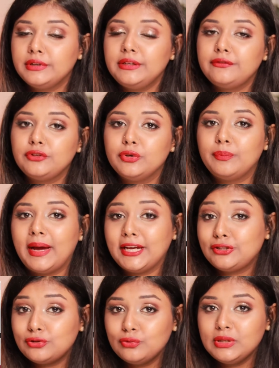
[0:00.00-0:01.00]
If you buy
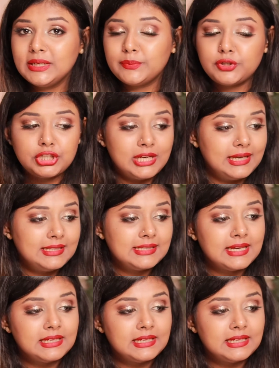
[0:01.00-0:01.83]
2 lip shades,